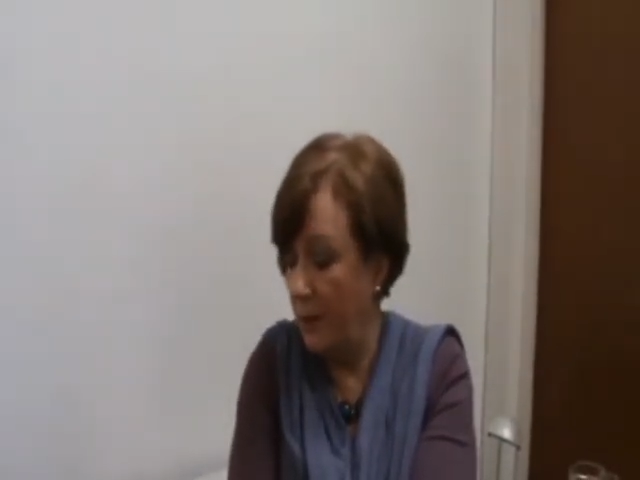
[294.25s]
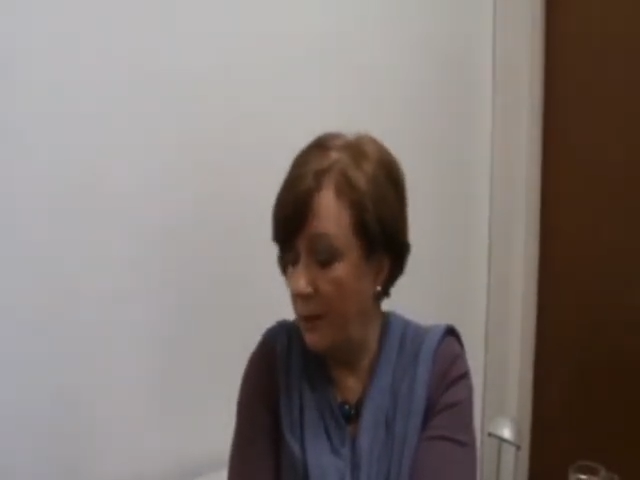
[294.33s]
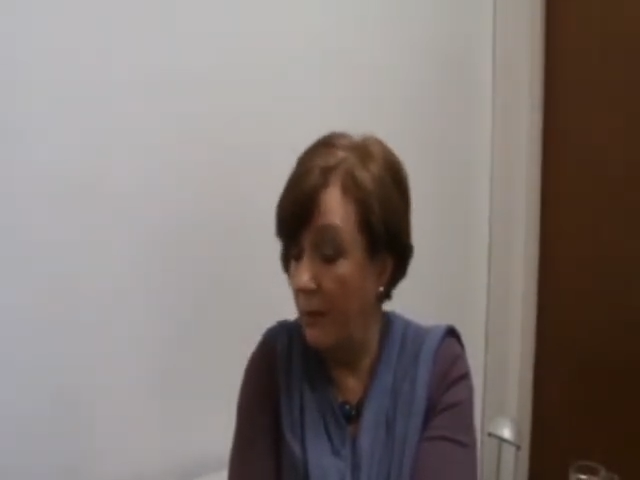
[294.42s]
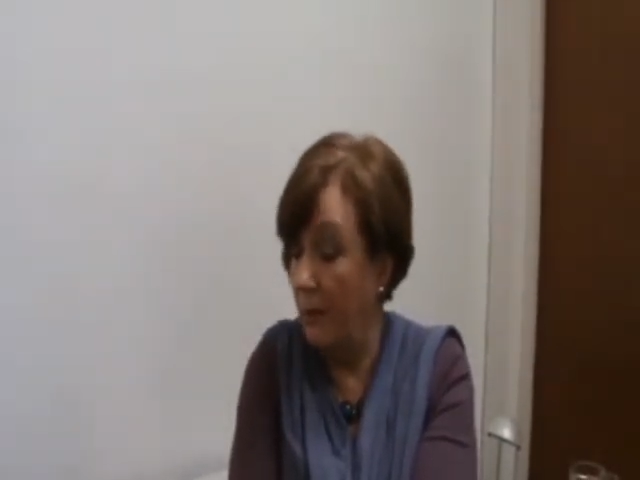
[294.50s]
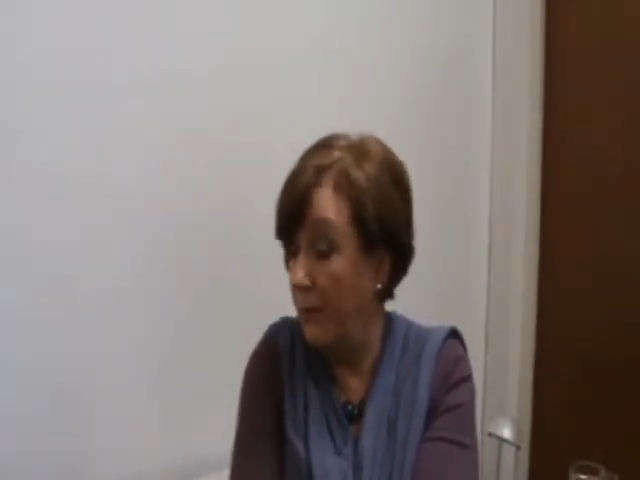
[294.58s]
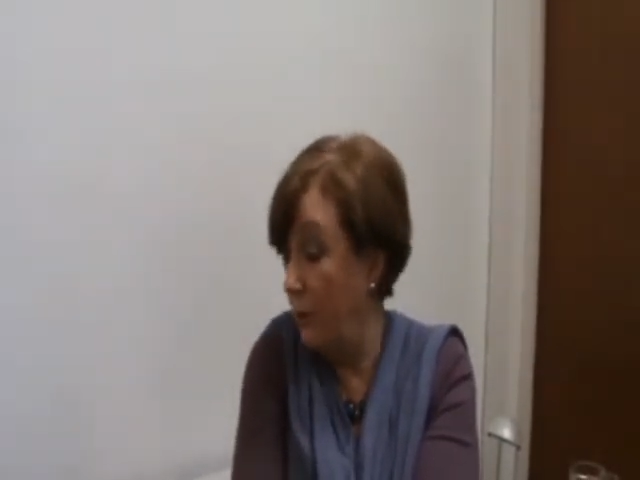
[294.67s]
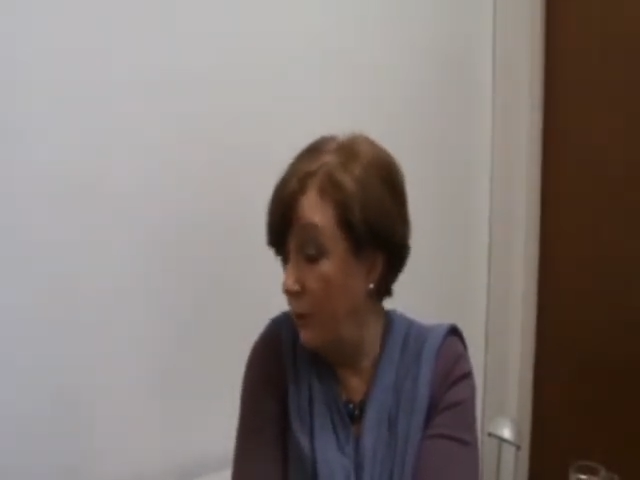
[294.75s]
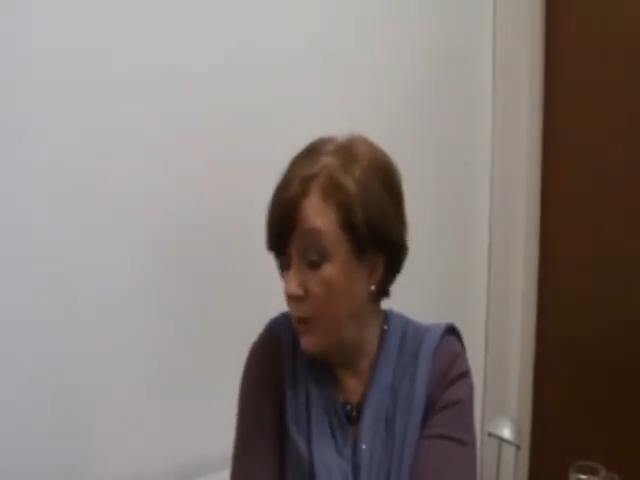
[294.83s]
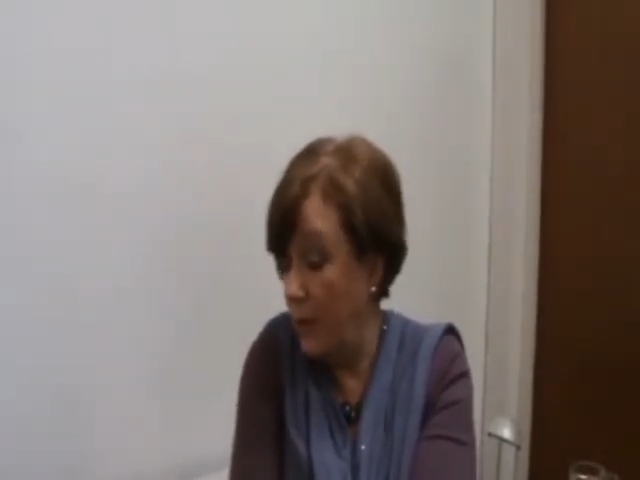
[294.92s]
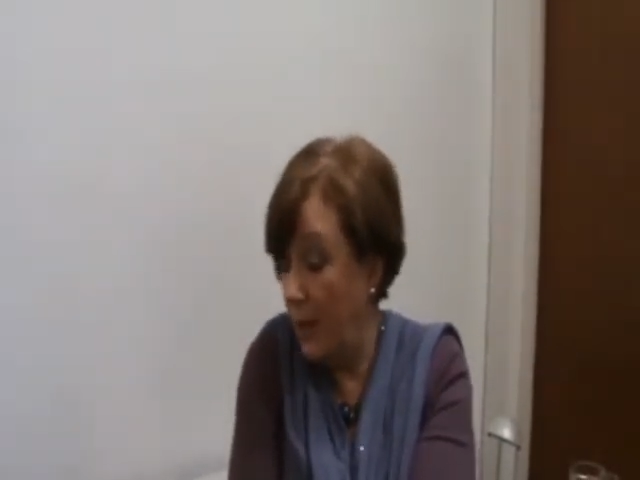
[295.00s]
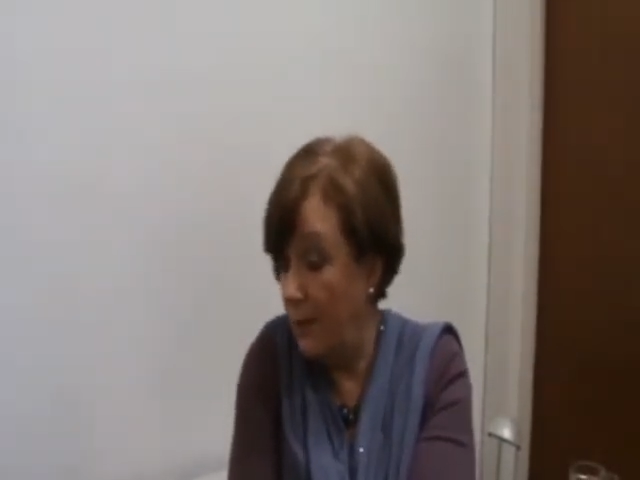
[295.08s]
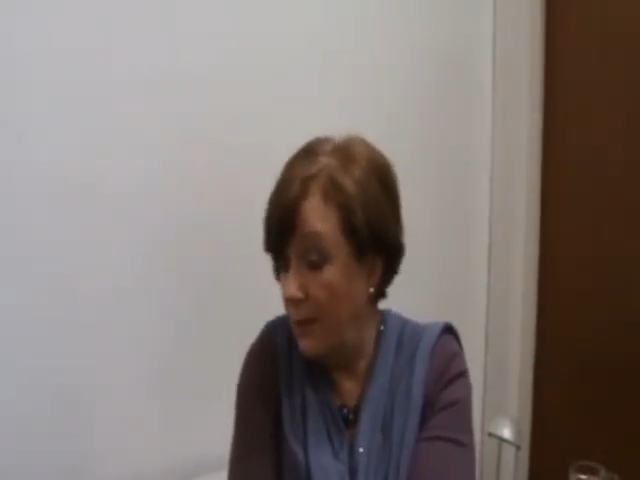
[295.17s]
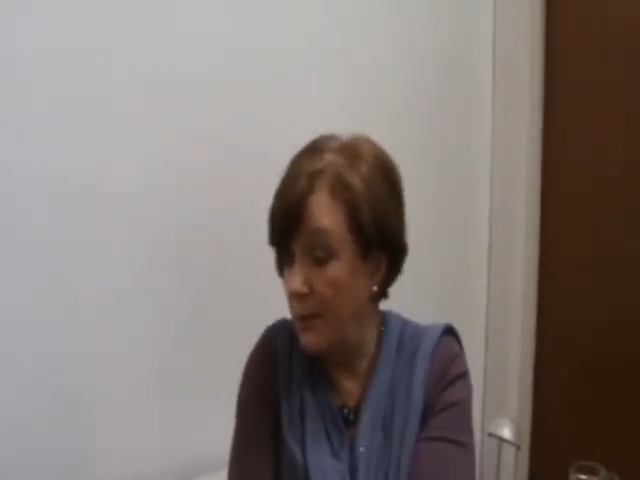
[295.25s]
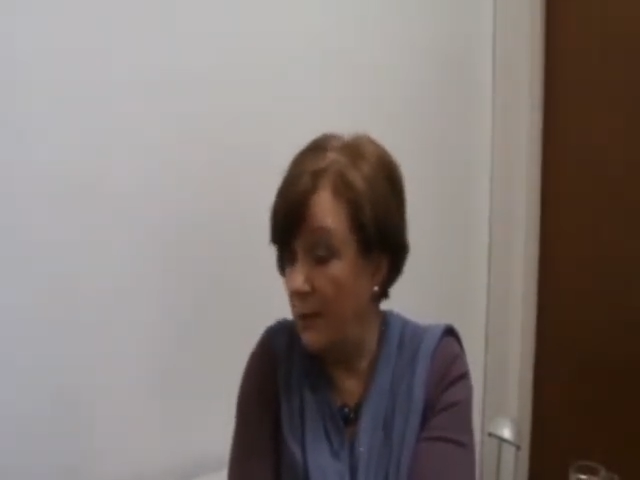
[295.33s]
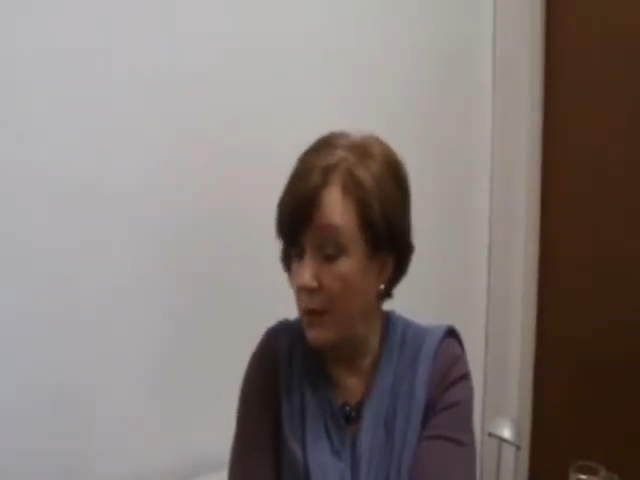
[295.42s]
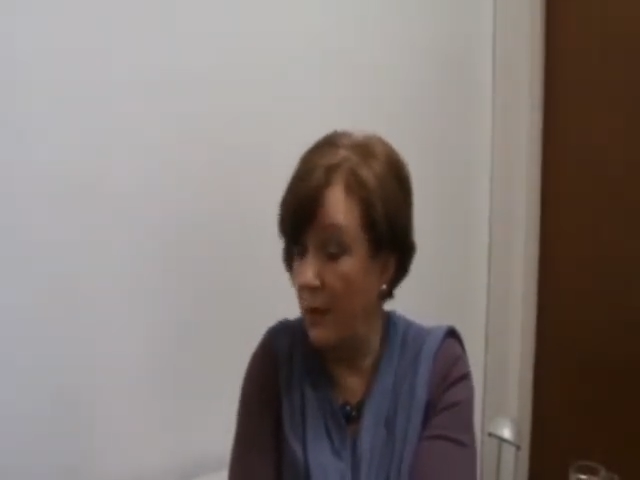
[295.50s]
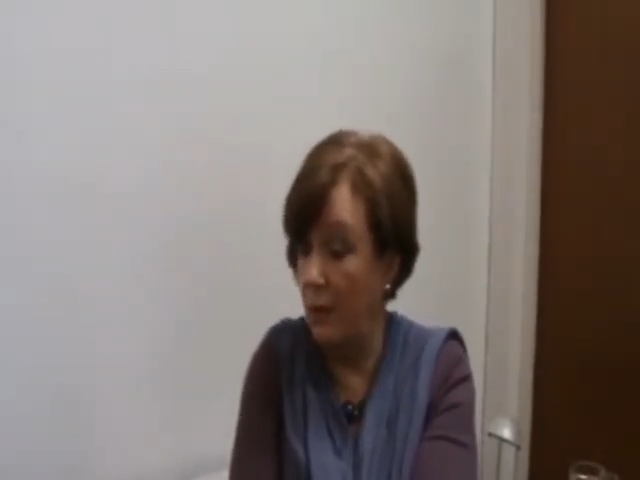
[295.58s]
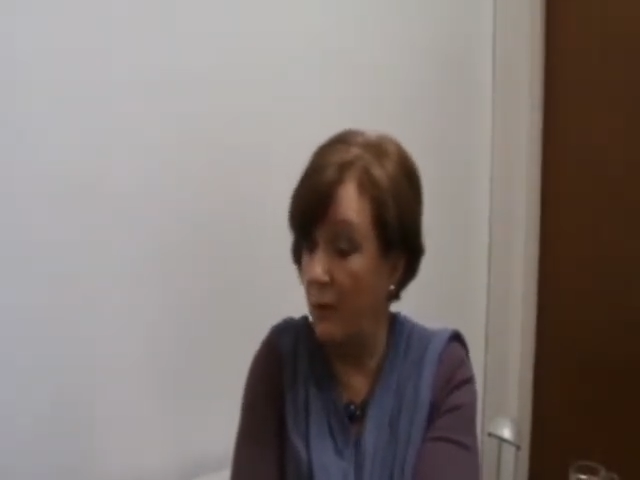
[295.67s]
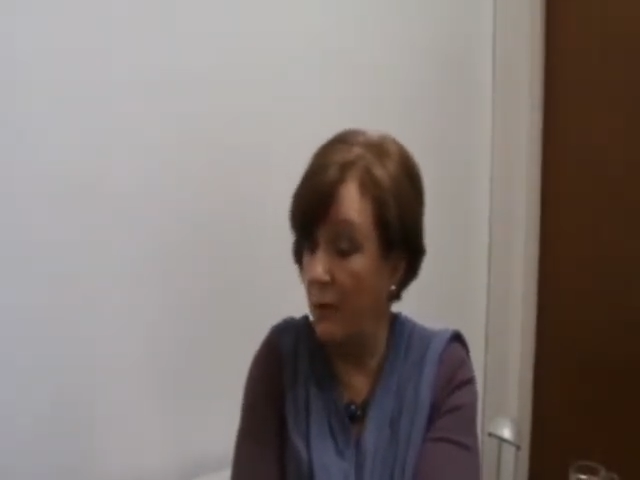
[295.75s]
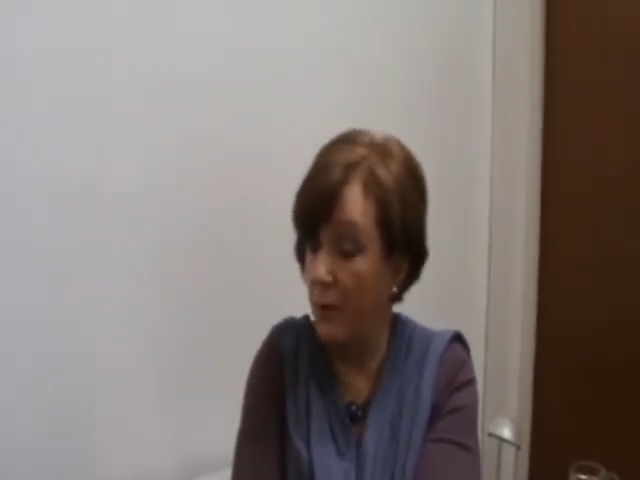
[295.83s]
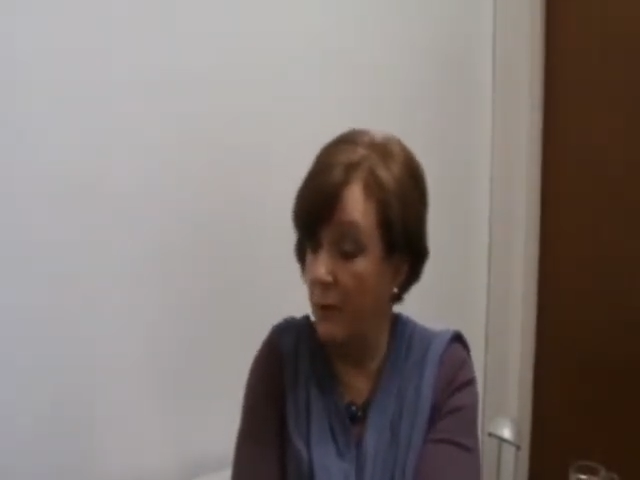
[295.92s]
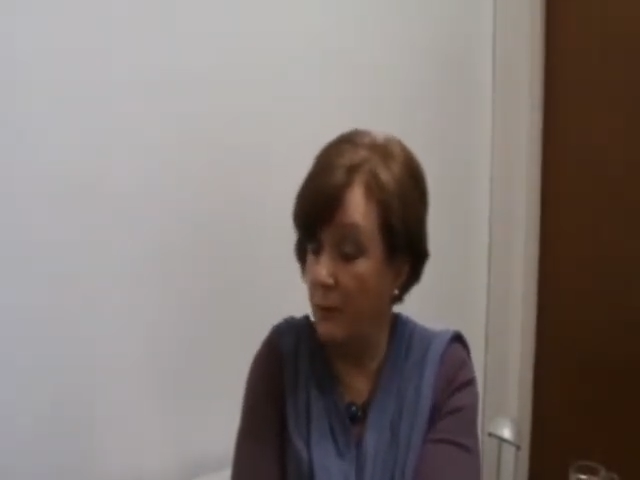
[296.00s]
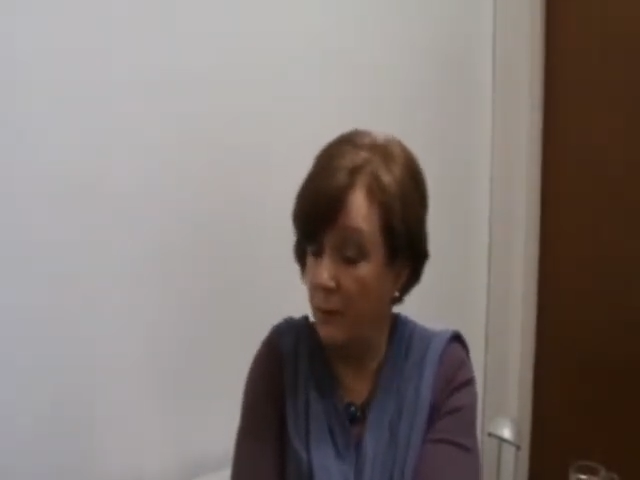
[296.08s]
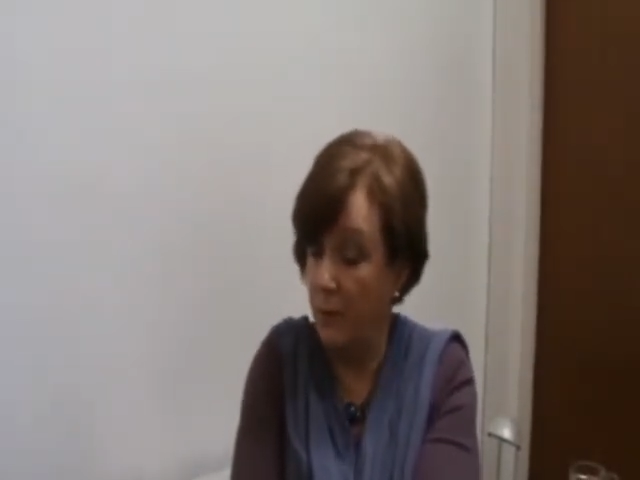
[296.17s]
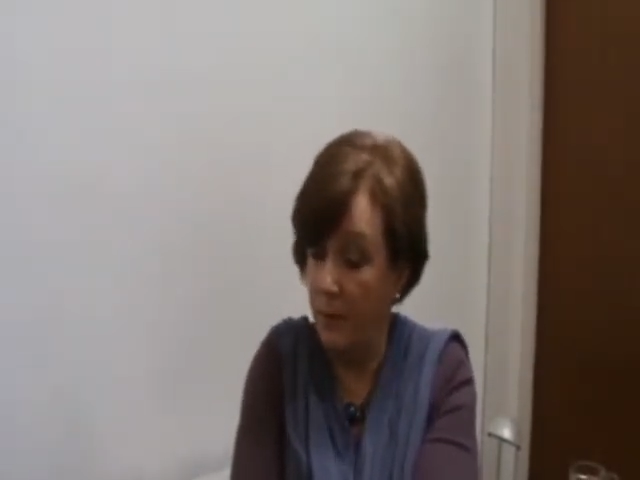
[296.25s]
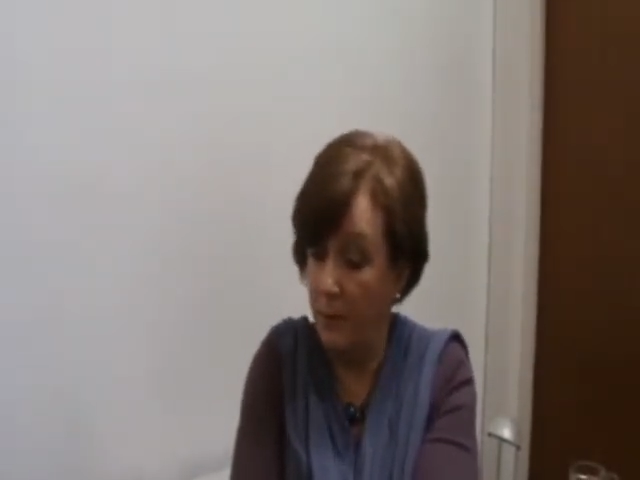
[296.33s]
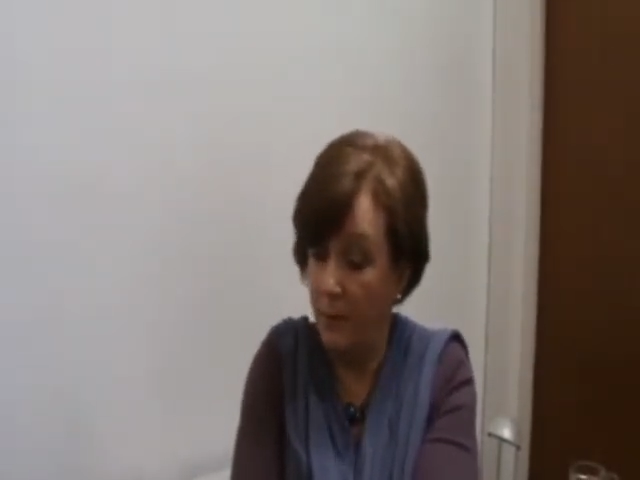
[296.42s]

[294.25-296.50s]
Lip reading: of course, cancers occur in older people.